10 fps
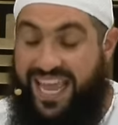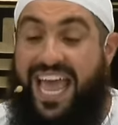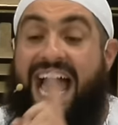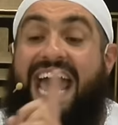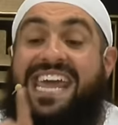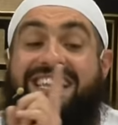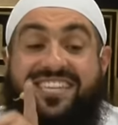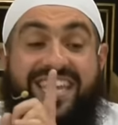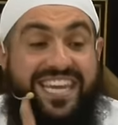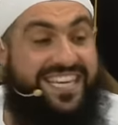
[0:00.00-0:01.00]

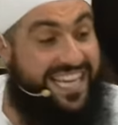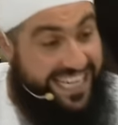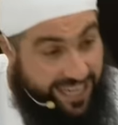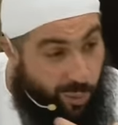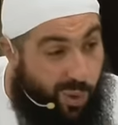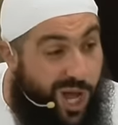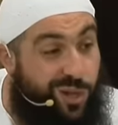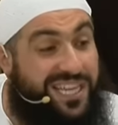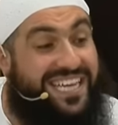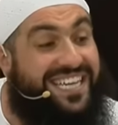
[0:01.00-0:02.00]
18 in a
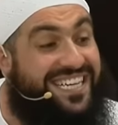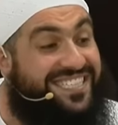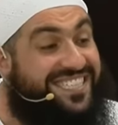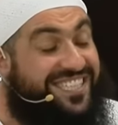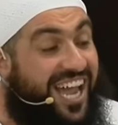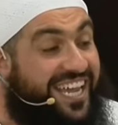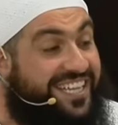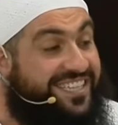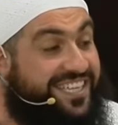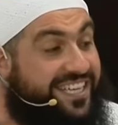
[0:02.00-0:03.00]
world and in a
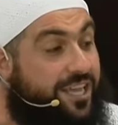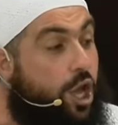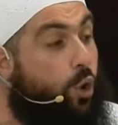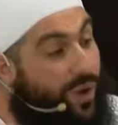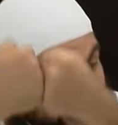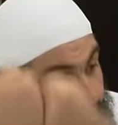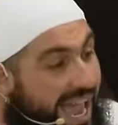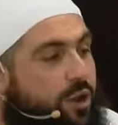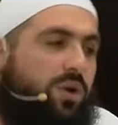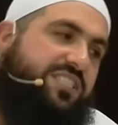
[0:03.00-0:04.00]
society where the
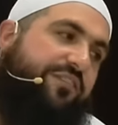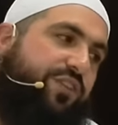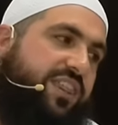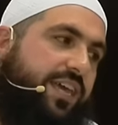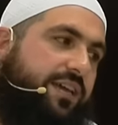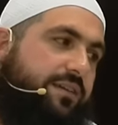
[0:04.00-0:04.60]
man was everything.